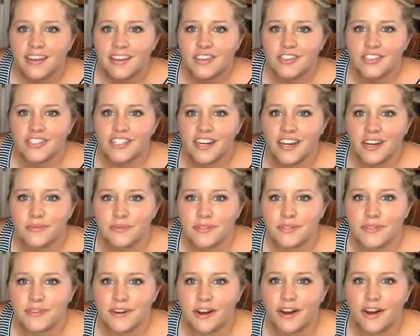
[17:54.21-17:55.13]
You shared
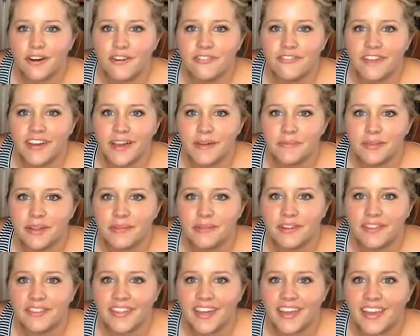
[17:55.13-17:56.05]
with your whole family.
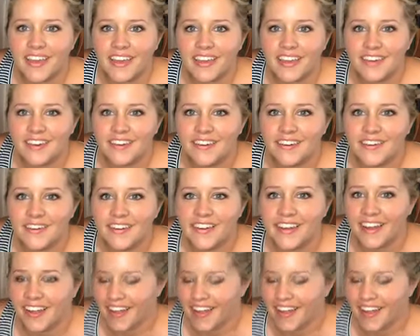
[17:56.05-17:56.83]
Well, thank you.